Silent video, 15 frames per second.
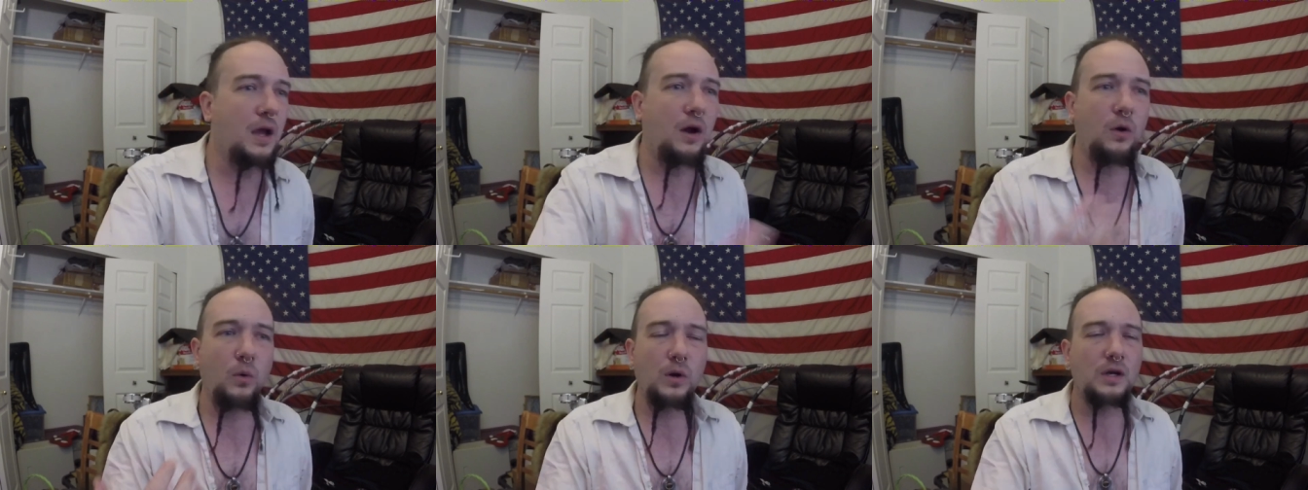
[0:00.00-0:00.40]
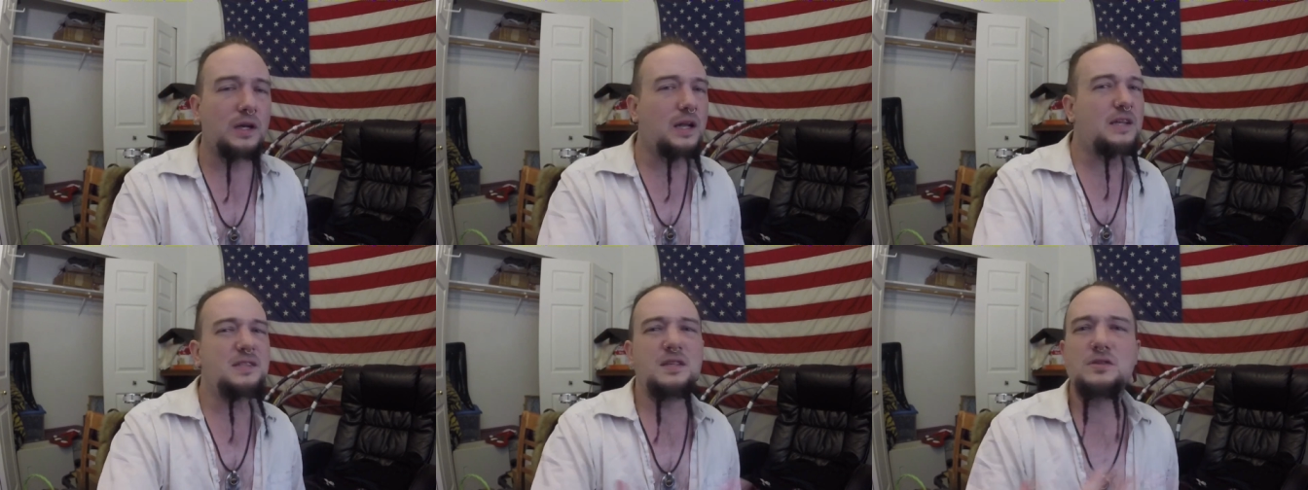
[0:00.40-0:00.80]

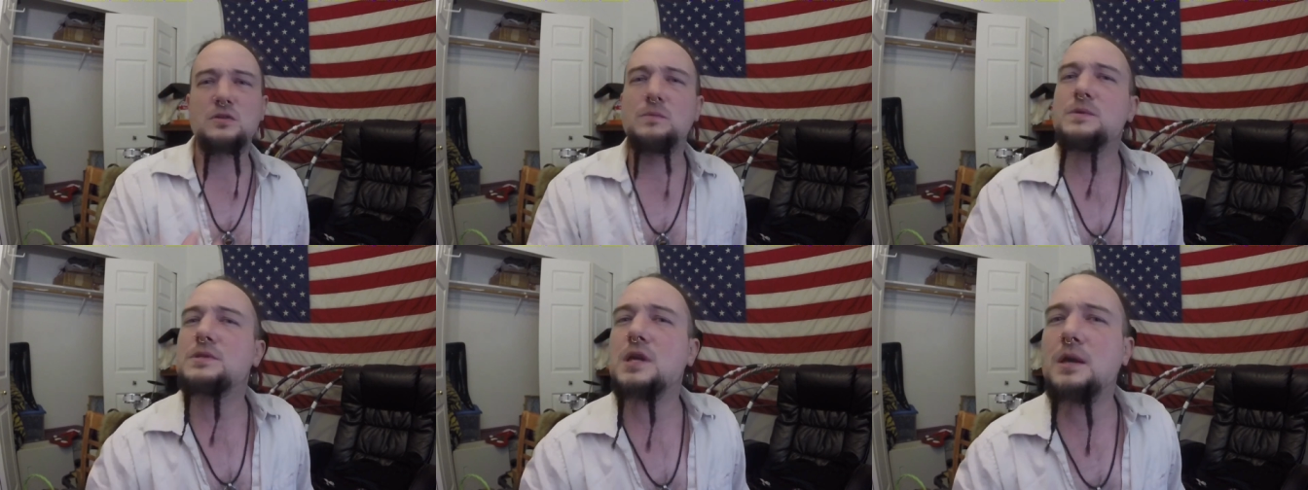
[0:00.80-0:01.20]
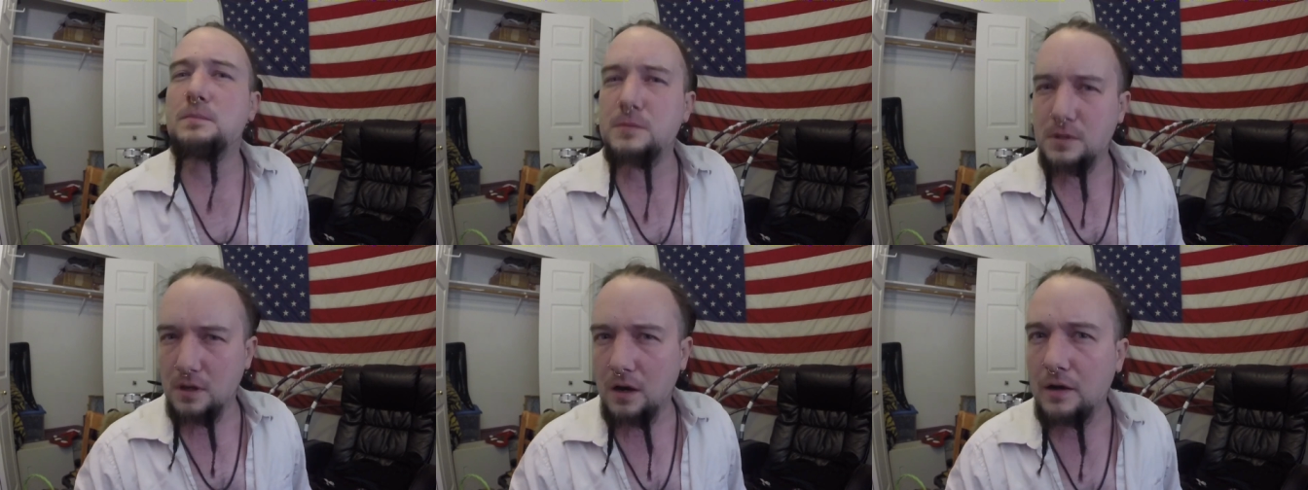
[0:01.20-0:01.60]
organize this almost
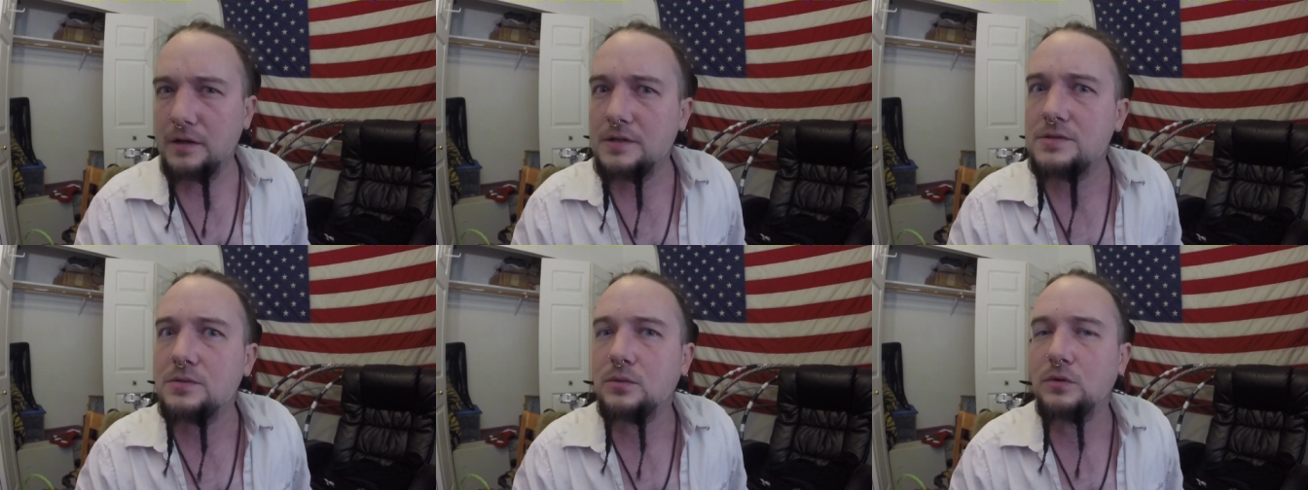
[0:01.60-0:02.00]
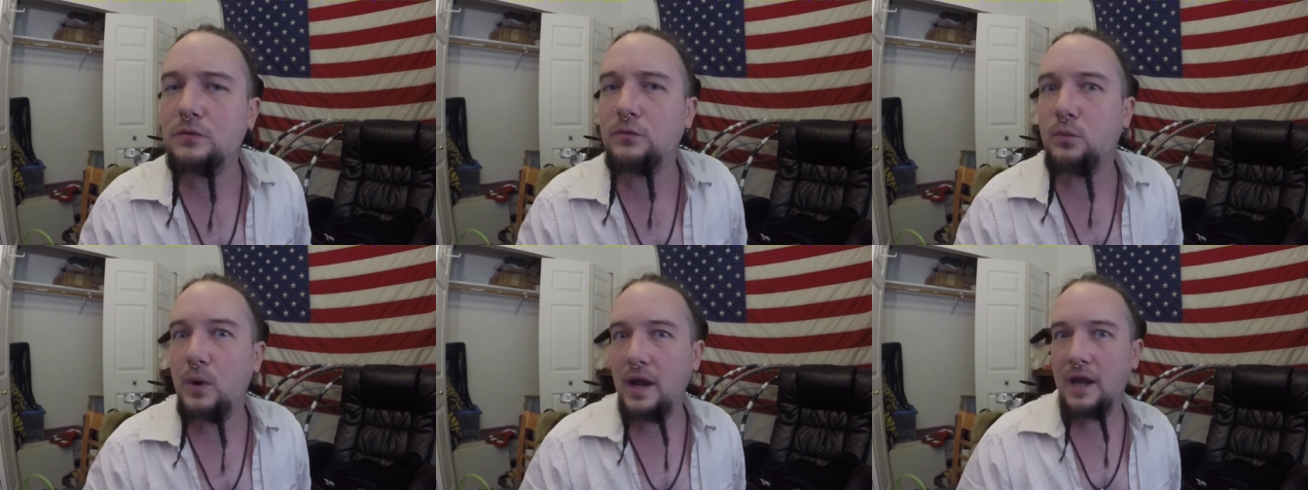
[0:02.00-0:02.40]
hypnotic sort
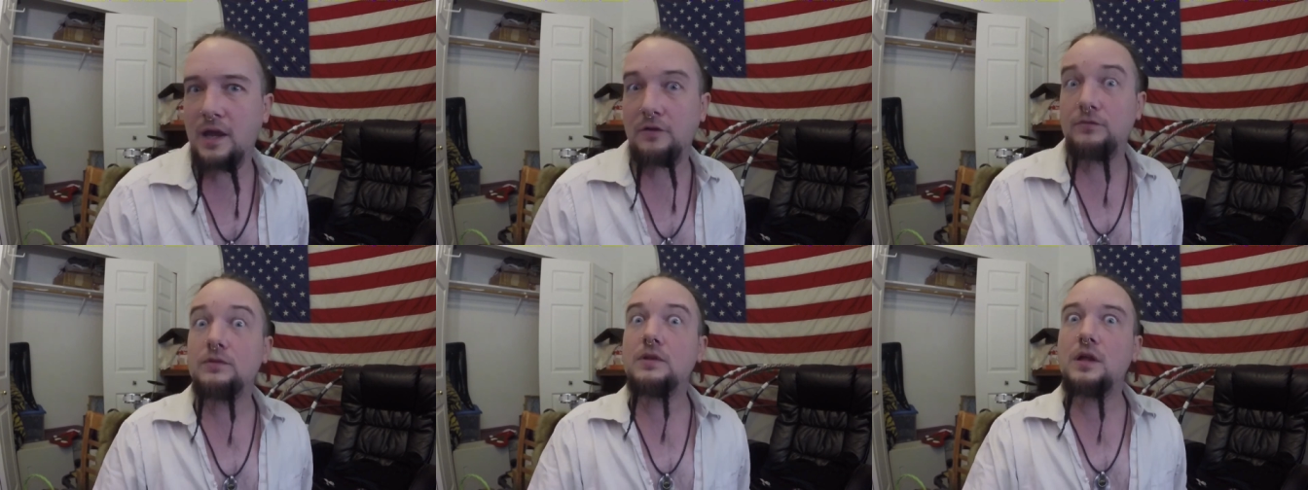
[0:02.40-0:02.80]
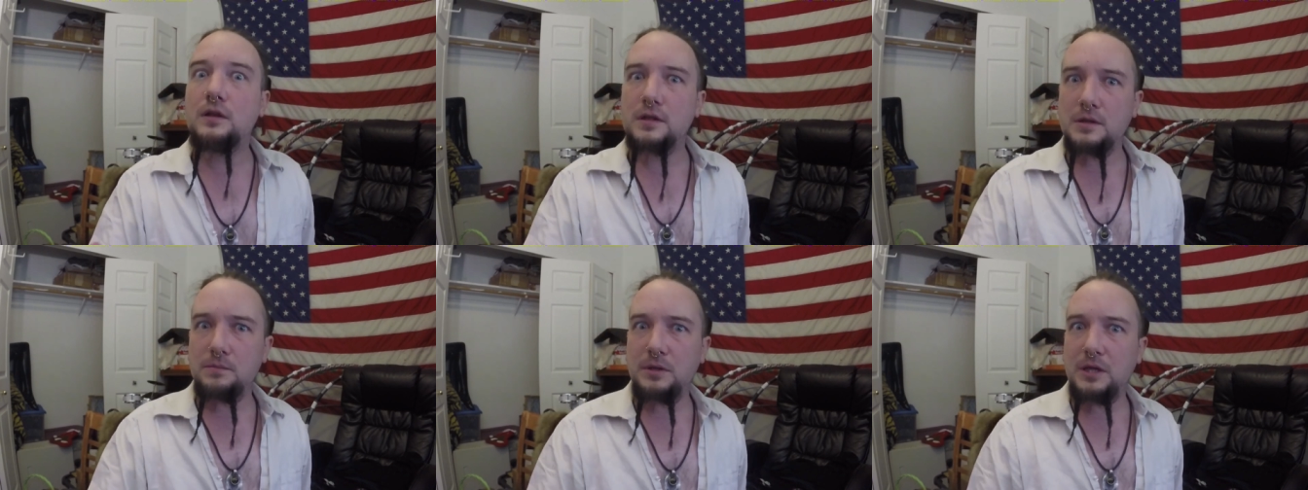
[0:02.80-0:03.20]
of way of
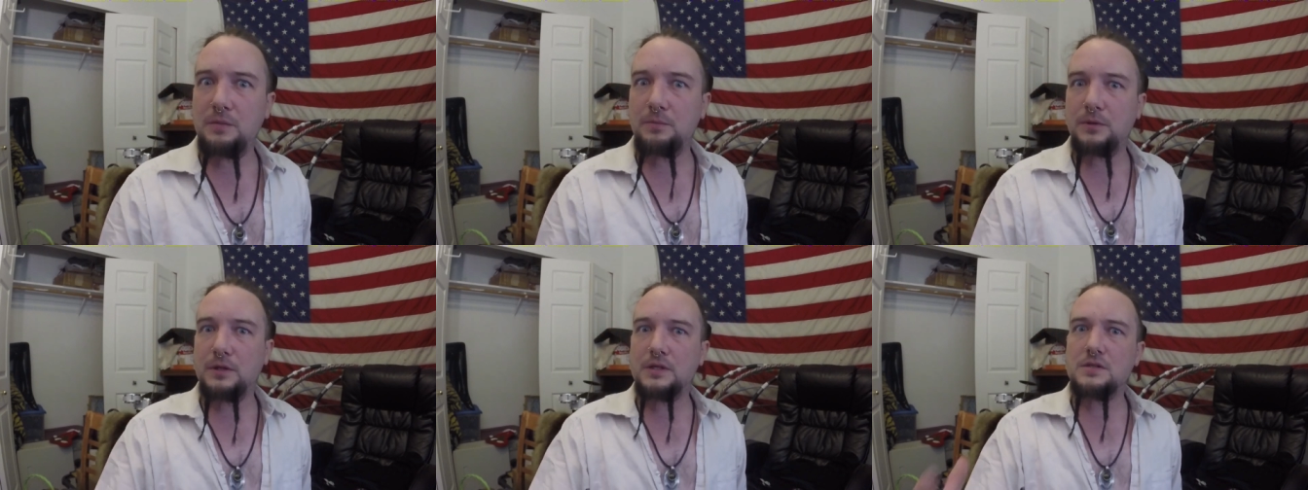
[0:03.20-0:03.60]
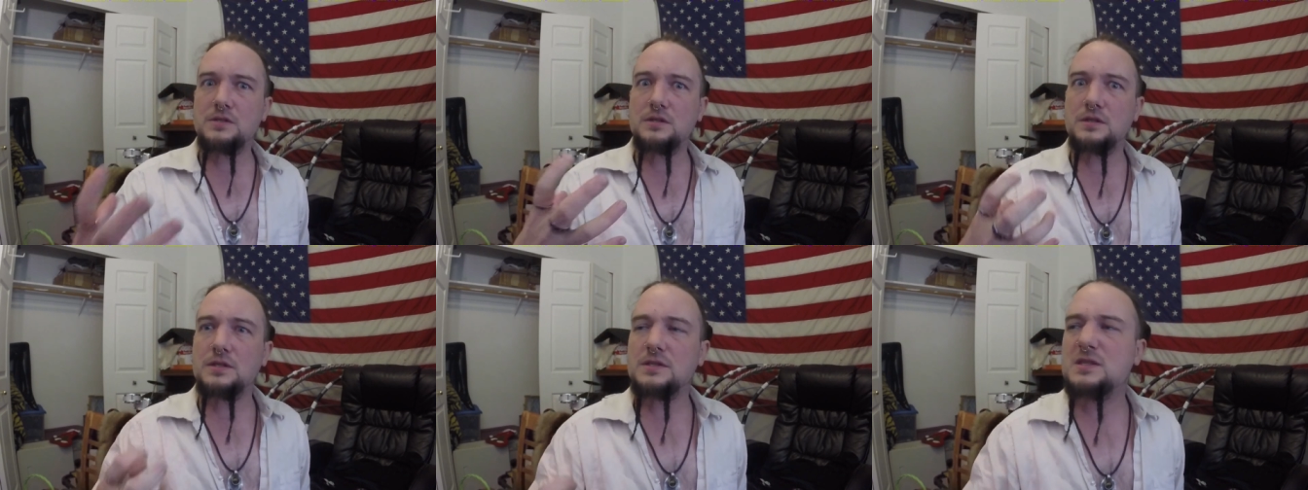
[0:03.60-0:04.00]
lulling people
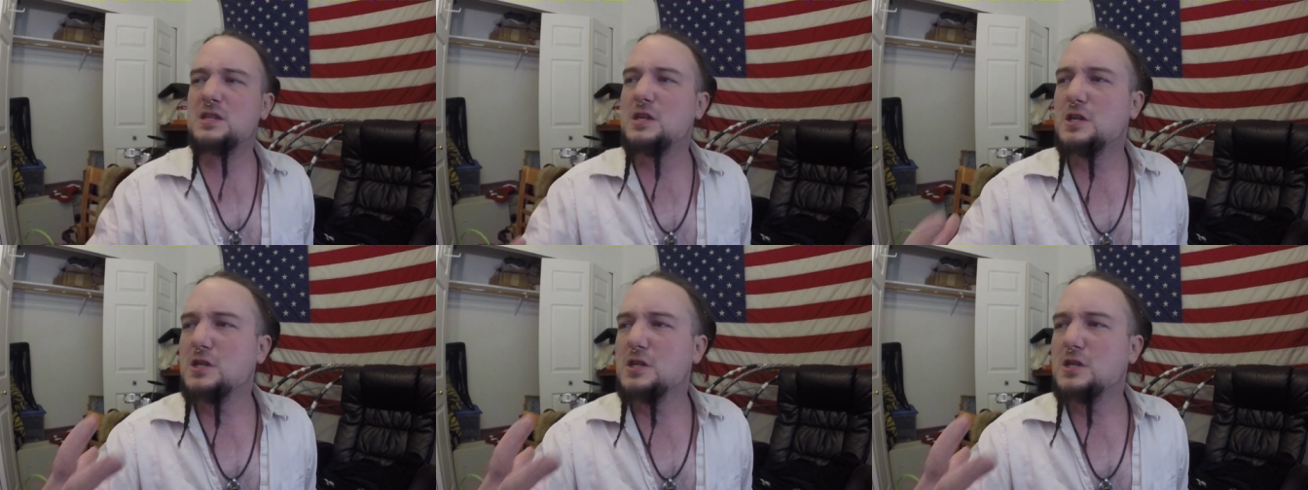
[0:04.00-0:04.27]
into this